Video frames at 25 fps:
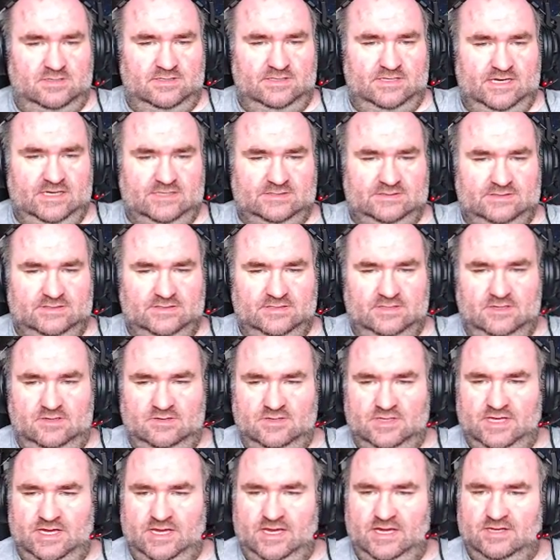Next.
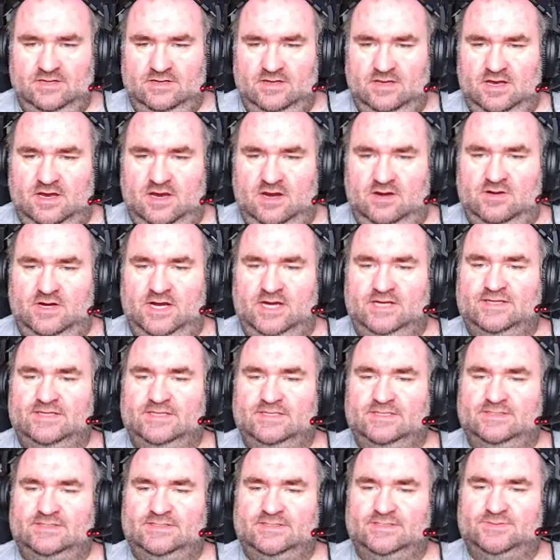Okay. All right.
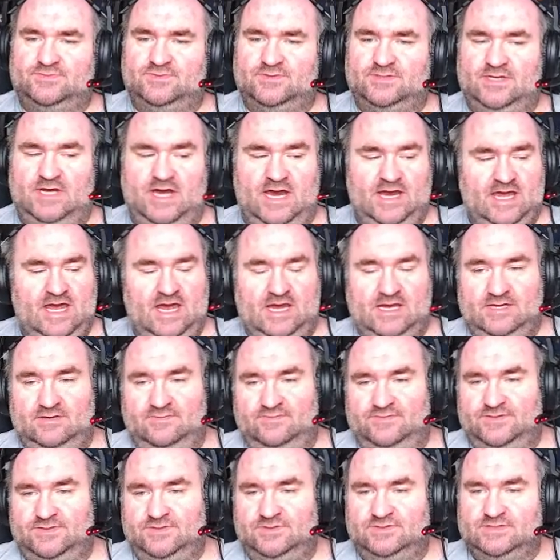This is where I got
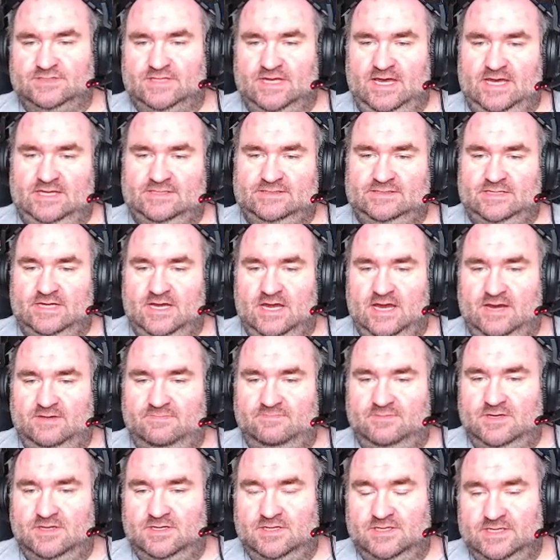confused last
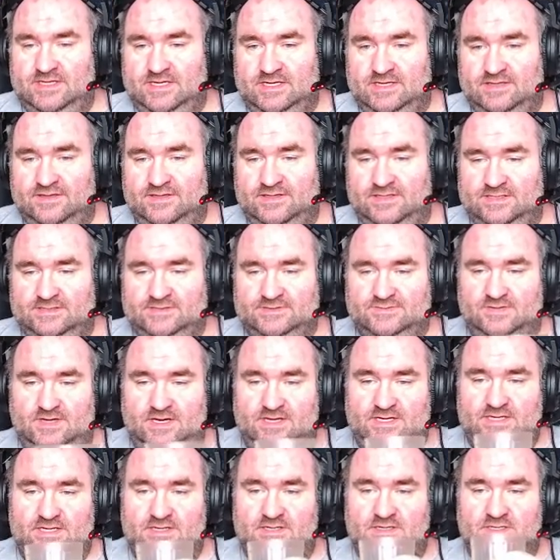time. Click this
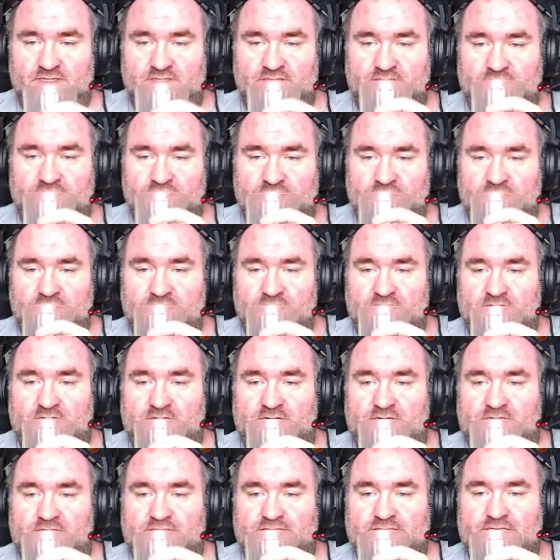right here. Click
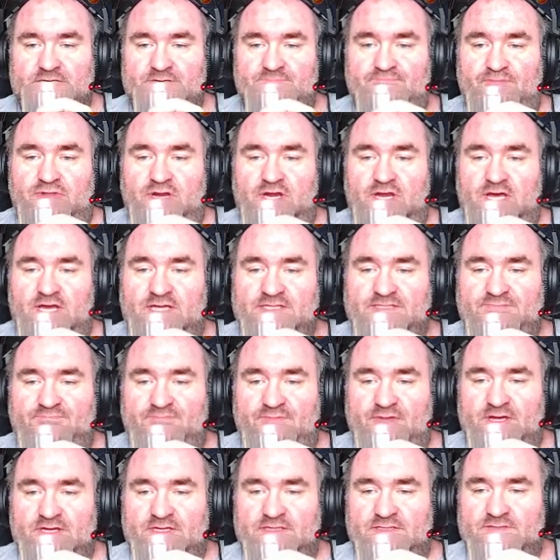the plus
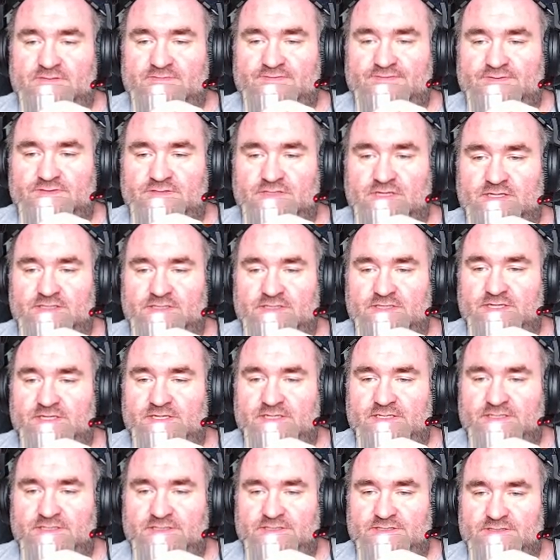button for other
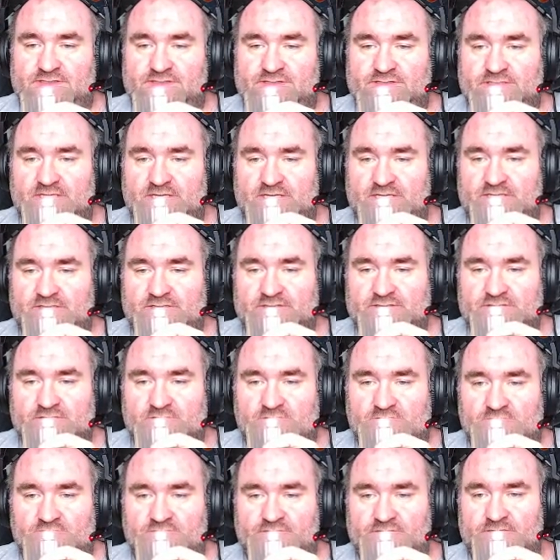condition settings
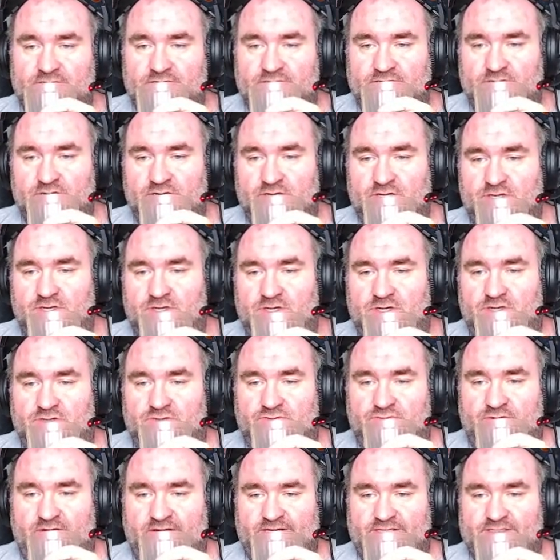on the
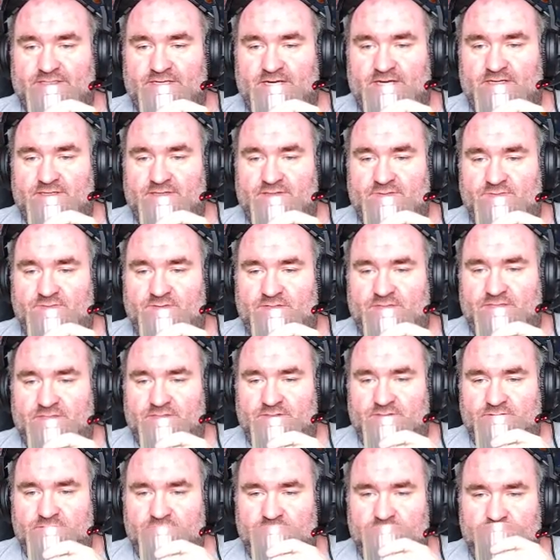right side of the
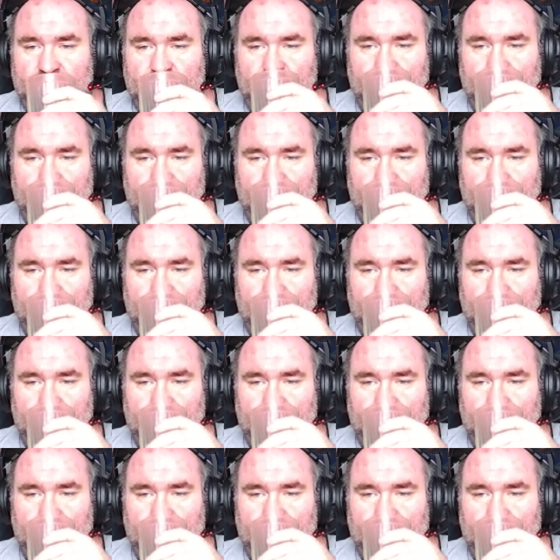window.